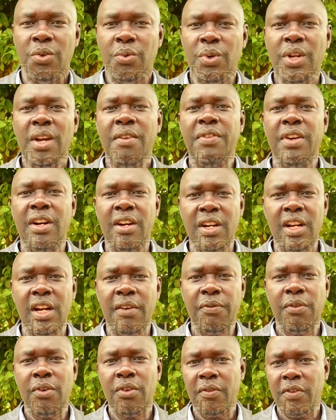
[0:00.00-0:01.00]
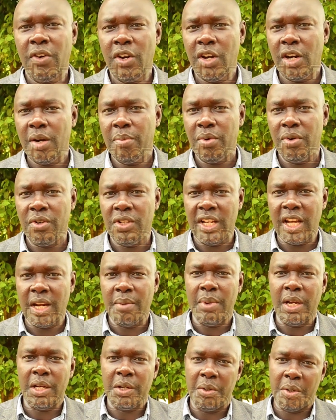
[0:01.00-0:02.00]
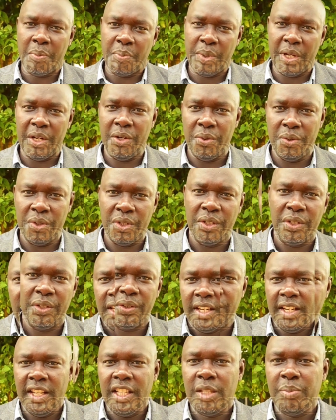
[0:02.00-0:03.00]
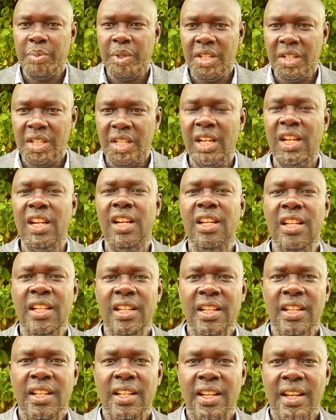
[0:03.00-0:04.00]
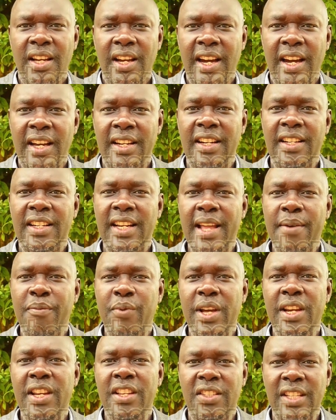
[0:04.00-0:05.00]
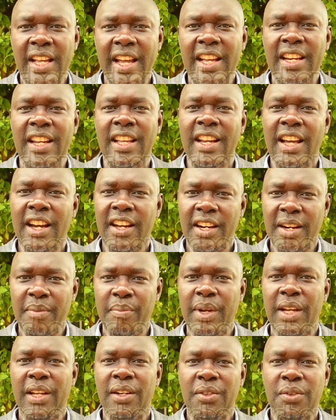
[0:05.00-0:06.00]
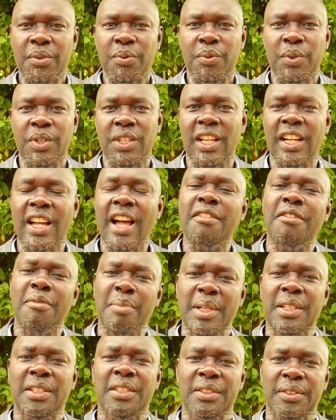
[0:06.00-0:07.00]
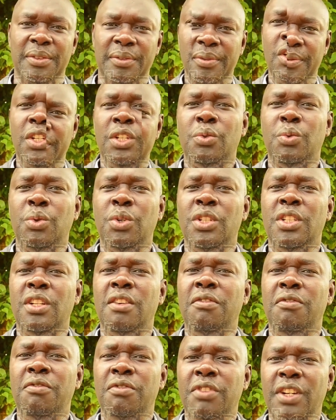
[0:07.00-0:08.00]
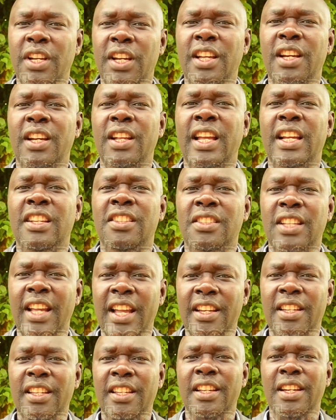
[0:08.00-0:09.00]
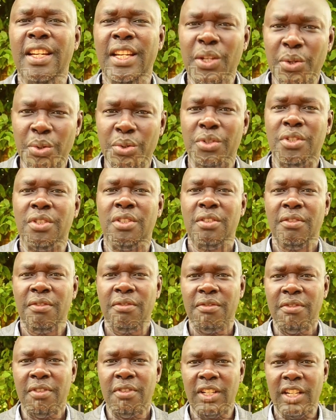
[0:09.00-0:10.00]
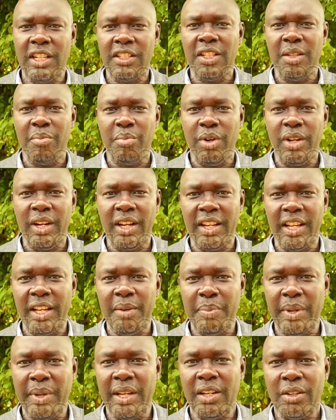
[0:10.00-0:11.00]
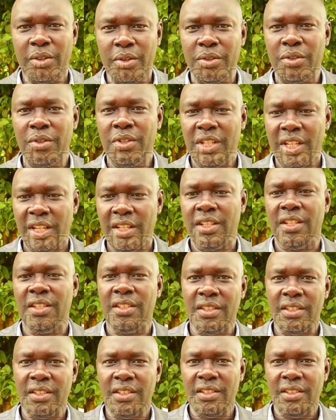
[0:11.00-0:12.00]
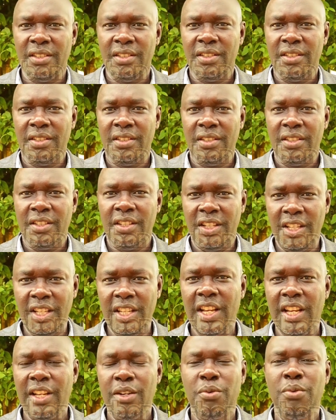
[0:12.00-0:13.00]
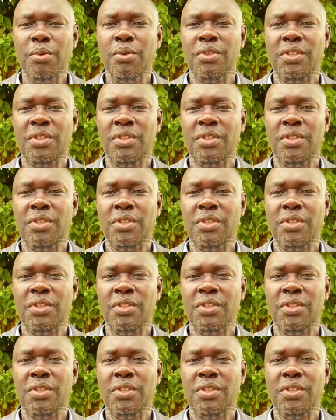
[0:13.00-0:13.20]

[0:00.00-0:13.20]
We are very grateful to Honorable J.R. Martin Openduzi, especially at a time when he signed an agreement with the government. It was a very exciting news for us, the born-again Pentecostal churches here in Gulu